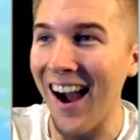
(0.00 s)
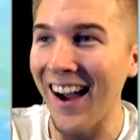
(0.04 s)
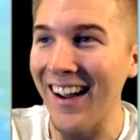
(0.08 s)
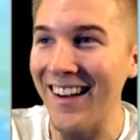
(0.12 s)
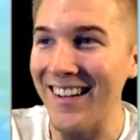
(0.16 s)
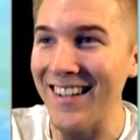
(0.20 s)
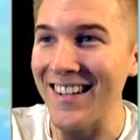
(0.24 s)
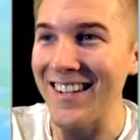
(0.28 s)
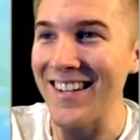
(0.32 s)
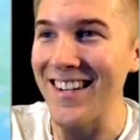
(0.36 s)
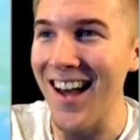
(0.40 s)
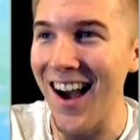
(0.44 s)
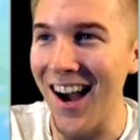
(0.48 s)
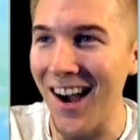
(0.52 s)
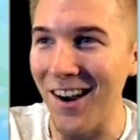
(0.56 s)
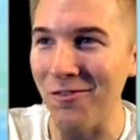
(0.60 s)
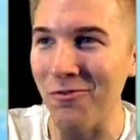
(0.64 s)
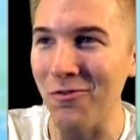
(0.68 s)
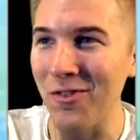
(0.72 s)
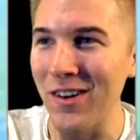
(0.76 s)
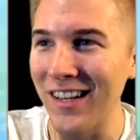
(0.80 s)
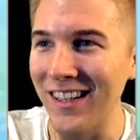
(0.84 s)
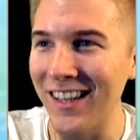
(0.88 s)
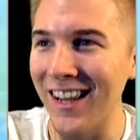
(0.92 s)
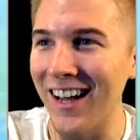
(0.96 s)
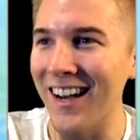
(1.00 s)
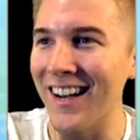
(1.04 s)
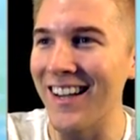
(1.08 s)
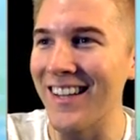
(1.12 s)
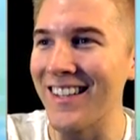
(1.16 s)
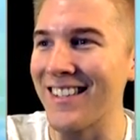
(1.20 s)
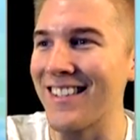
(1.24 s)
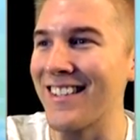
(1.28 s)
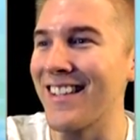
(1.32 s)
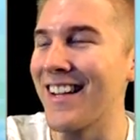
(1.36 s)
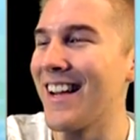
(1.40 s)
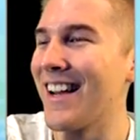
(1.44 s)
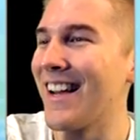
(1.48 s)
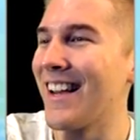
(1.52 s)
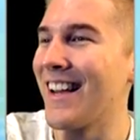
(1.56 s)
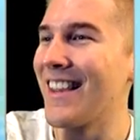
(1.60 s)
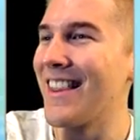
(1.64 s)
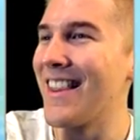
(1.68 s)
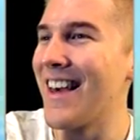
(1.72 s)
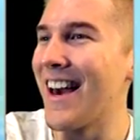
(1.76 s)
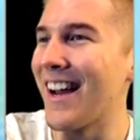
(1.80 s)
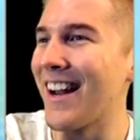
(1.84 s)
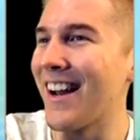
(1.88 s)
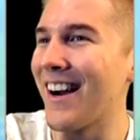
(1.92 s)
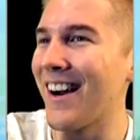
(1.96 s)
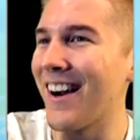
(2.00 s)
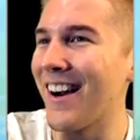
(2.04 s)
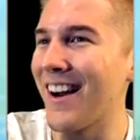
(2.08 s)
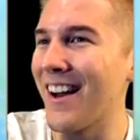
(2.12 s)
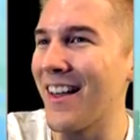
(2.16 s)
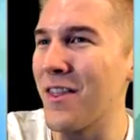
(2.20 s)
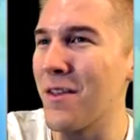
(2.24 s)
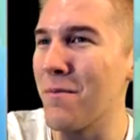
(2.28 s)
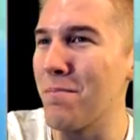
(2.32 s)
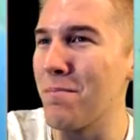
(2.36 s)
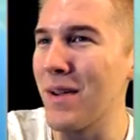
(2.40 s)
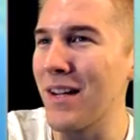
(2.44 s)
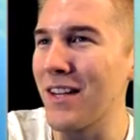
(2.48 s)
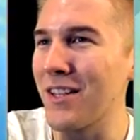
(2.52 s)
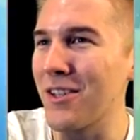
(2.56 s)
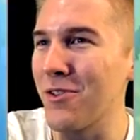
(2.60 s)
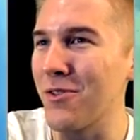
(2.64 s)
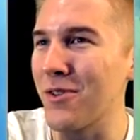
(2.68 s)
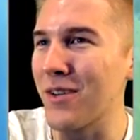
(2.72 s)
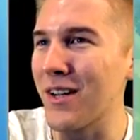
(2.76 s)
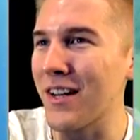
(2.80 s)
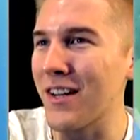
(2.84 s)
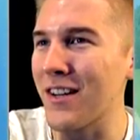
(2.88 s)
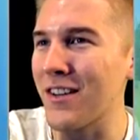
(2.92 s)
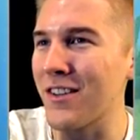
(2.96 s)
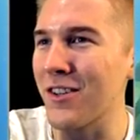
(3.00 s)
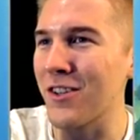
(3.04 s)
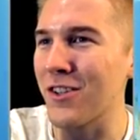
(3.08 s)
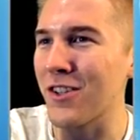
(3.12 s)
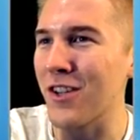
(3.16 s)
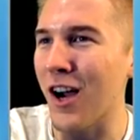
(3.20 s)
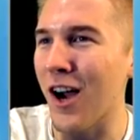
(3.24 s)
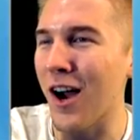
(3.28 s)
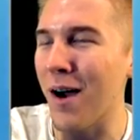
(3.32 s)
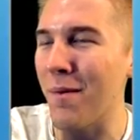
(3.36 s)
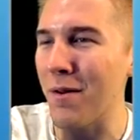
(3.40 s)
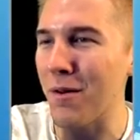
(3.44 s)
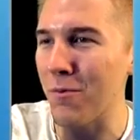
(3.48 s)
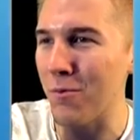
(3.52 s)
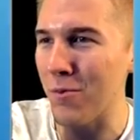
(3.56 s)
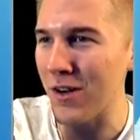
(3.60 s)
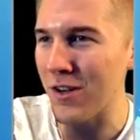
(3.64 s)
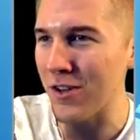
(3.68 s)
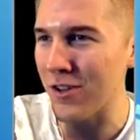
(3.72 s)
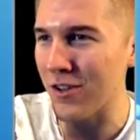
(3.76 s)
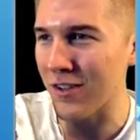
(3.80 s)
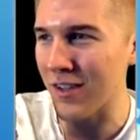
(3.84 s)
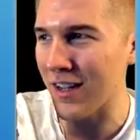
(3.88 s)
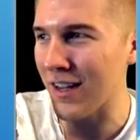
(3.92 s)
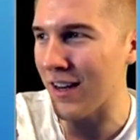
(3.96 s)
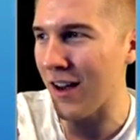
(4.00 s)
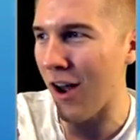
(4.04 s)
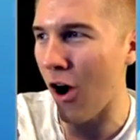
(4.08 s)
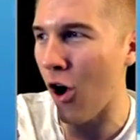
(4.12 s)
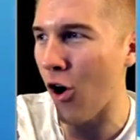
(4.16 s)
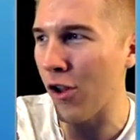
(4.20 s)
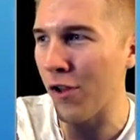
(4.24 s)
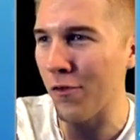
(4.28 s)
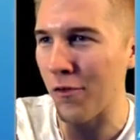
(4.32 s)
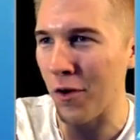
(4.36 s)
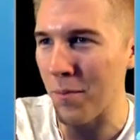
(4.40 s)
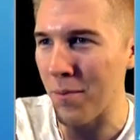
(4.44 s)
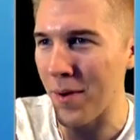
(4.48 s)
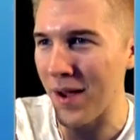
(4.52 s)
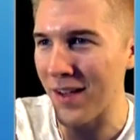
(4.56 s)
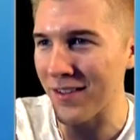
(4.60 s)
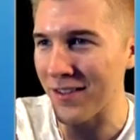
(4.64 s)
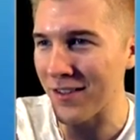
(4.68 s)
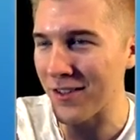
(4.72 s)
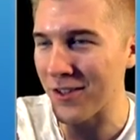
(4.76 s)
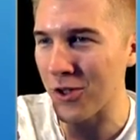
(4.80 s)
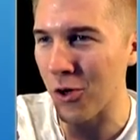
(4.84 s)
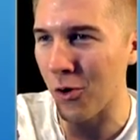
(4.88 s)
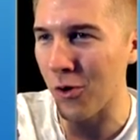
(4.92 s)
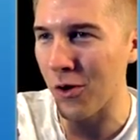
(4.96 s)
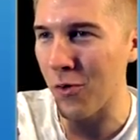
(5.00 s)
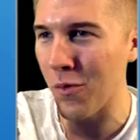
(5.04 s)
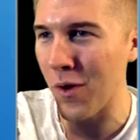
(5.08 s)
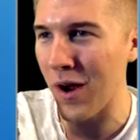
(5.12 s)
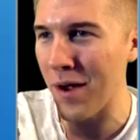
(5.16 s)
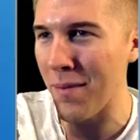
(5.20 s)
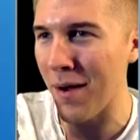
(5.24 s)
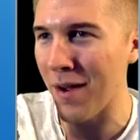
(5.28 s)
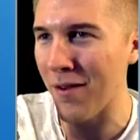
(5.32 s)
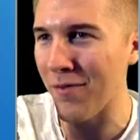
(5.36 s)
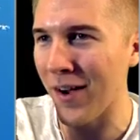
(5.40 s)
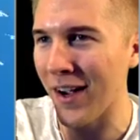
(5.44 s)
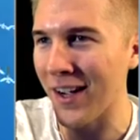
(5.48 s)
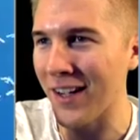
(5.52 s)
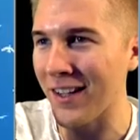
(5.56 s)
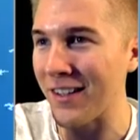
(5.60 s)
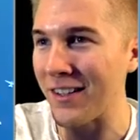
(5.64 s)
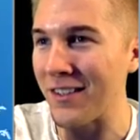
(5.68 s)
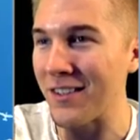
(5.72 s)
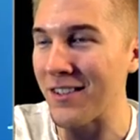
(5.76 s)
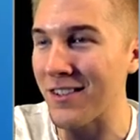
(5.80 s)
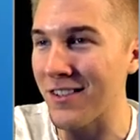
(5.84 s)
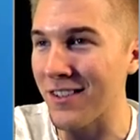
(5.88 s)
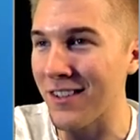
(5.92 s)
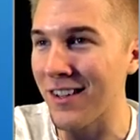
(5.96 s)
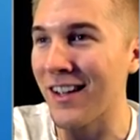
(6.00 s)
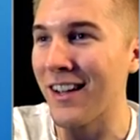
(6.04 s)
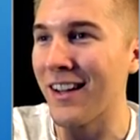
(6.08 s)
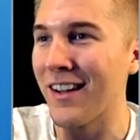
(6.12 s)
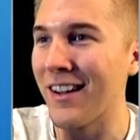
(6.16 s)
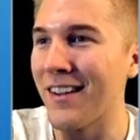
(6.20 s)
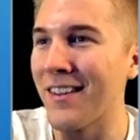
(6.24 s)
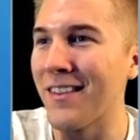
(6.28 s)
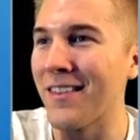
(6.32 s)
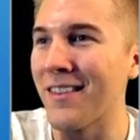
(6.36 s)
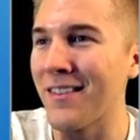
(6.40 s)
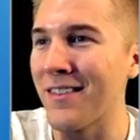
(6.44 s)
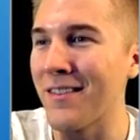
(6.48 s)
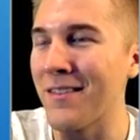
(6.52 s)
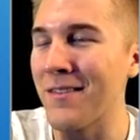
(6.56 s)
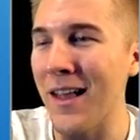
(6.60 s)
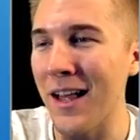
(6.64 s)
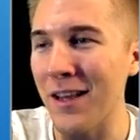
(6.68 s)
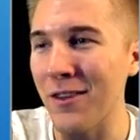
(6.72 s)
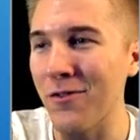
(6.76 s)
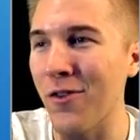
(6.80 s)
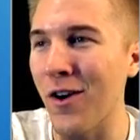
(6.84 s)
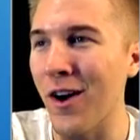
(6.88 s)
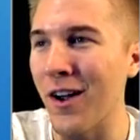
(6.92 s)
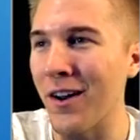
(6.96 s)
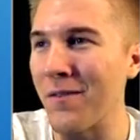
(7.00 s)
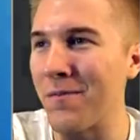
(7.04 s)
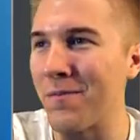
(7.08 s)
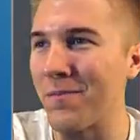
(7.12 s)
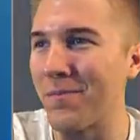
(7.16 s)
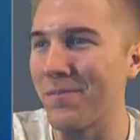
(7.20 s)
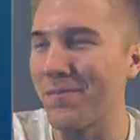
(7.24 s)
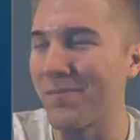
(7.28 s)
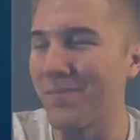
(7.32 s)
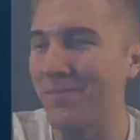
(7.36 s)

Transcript: I did not realize that uh, the big dude could just come and we just get all of our peasants stolen away by Vikings. That's fun